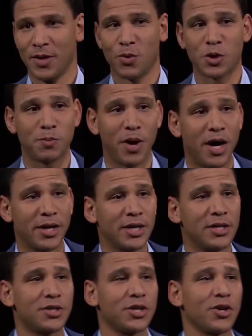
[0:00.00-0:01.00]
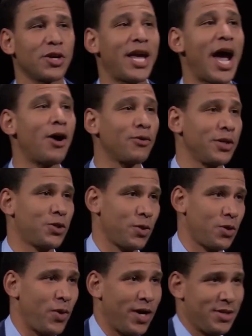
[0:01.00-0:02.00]
Responding to your countless
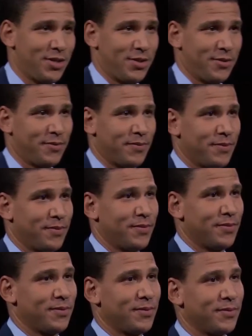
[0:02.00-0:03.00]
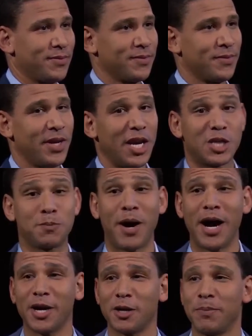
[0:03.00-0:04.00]
requests,
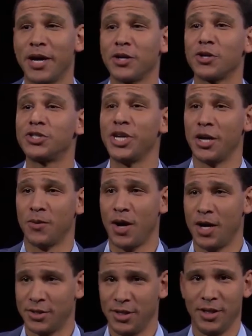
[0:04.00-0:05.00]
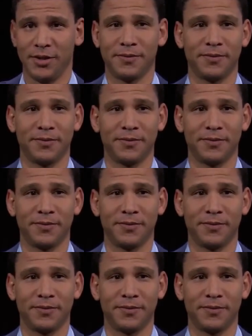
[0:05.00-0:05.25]
inspired by your generosity.